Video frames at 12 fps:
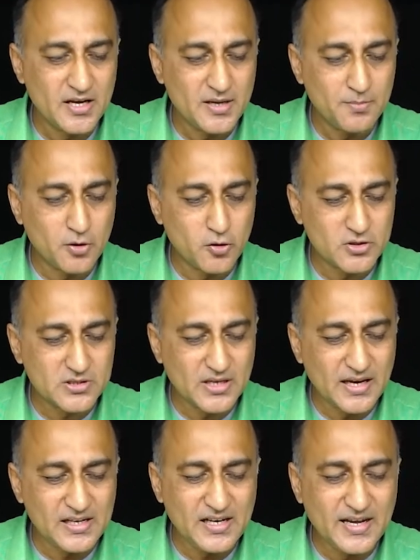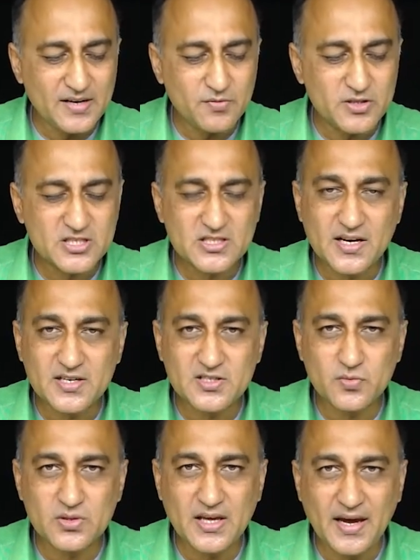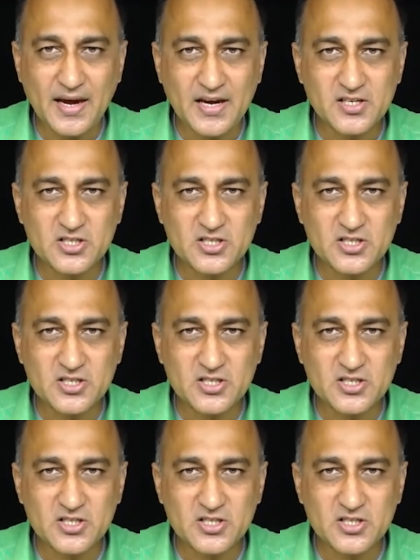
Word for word: because any line which starts with the hash